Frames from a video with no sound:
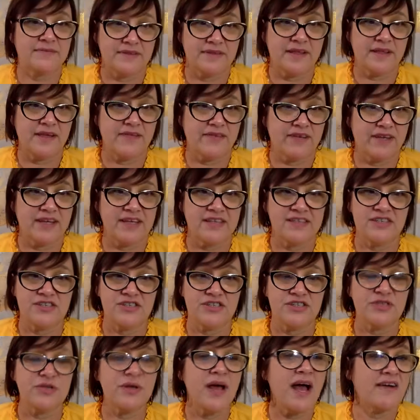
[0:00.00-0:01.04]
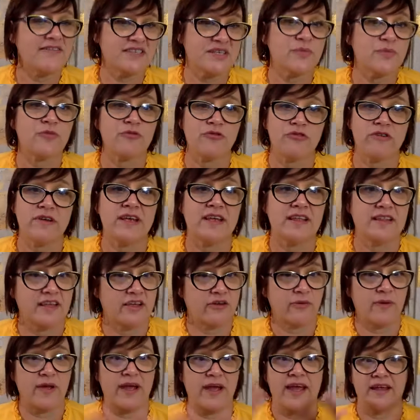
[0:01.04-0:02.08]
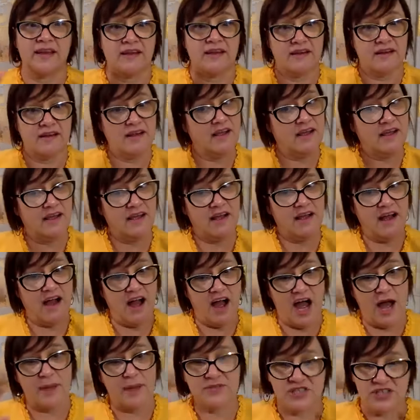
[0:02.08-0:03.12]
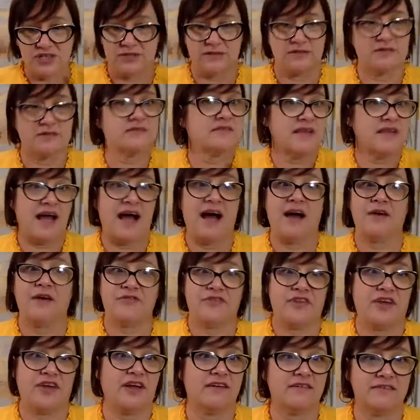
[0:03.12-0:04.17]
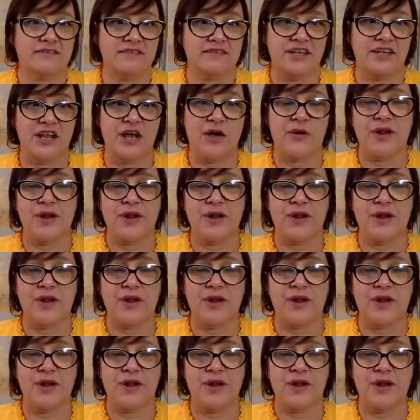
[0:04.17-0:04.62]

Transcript: Love it. Because you do have some really great options out mm-hmm. there you know